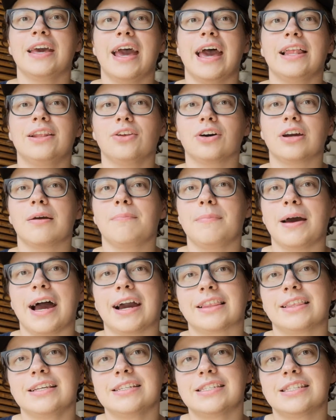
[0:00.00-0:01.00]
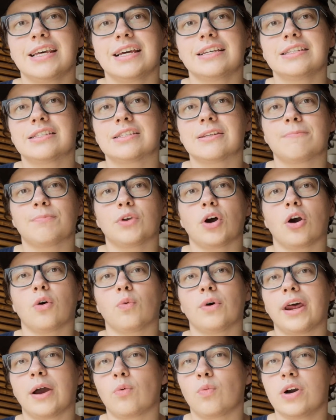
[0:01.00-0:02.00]
And looking back, these things are
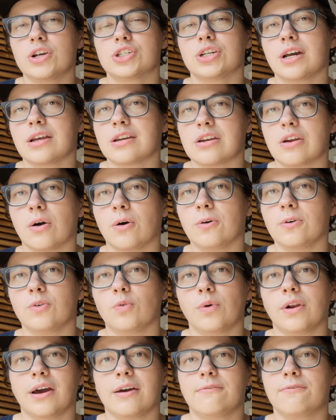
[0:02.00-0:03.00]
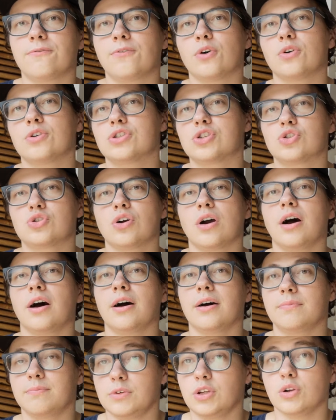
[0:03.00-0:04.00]
what I wish I had known when I first
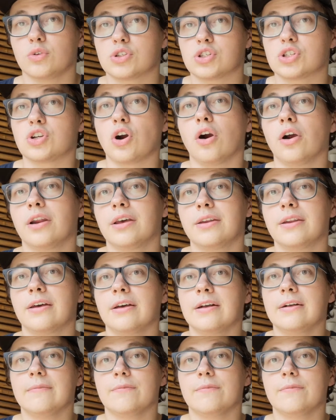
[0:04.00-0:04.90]
started